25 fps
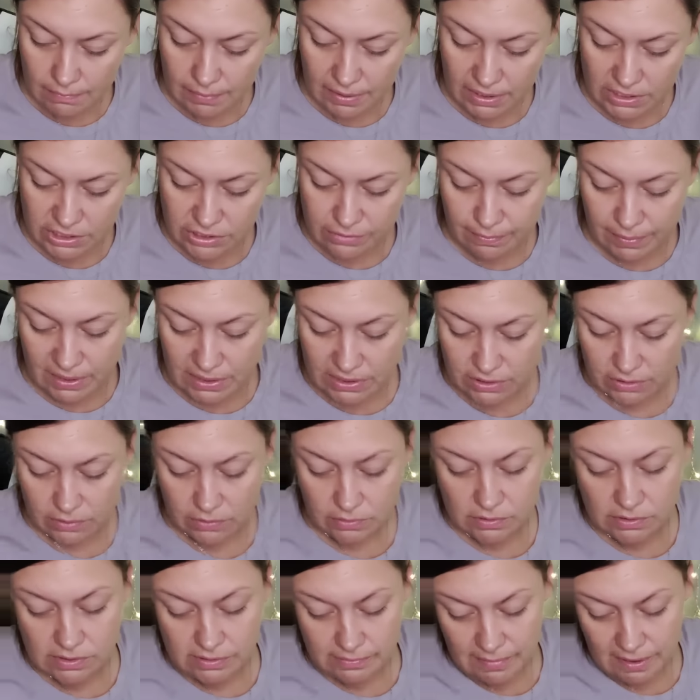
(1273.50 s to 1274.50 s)
Page of
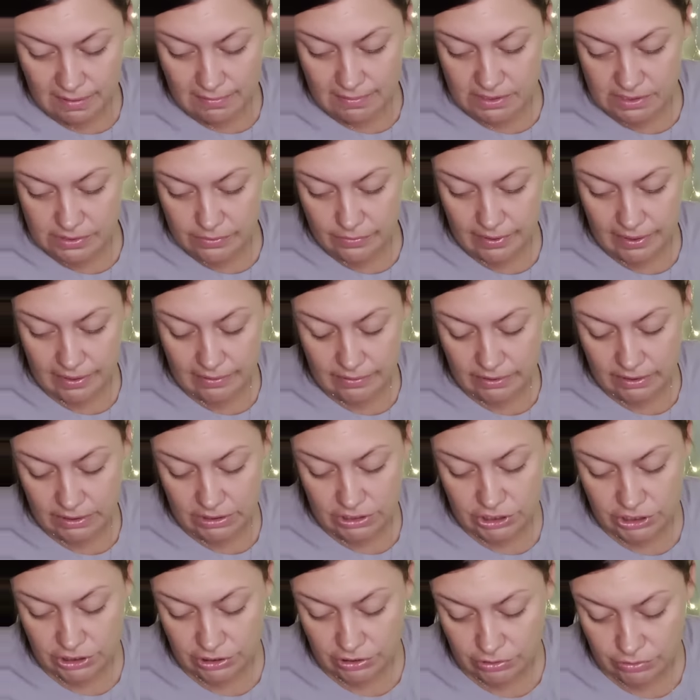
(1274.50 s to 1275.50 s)
Pentacles, maybe
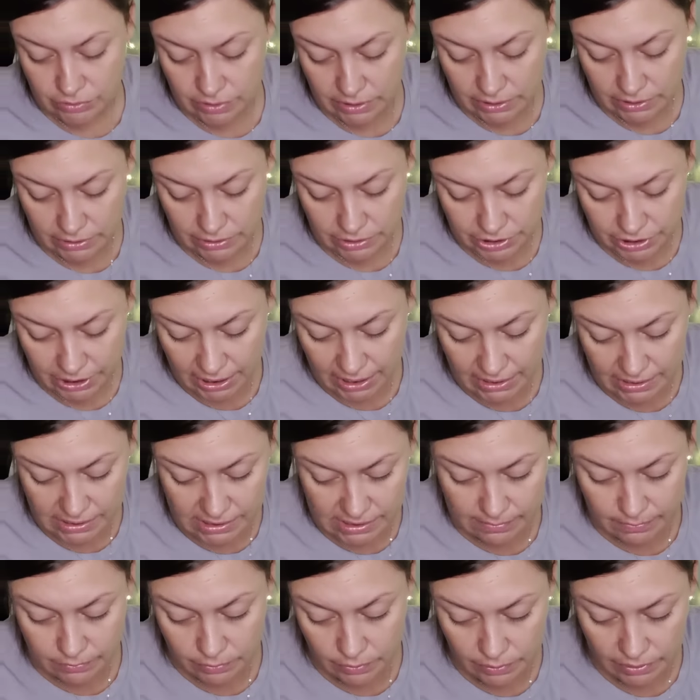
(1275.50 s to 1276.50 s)
surrounding children or child
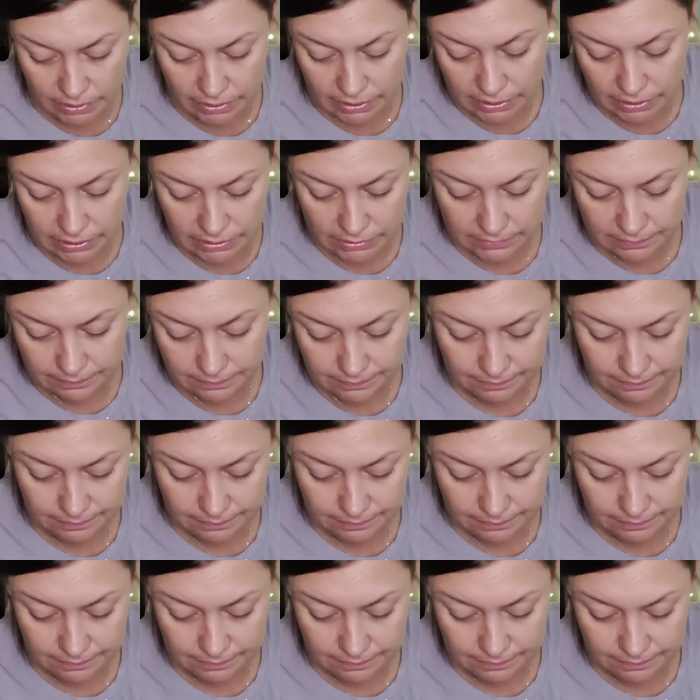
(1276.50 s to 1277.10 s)
support.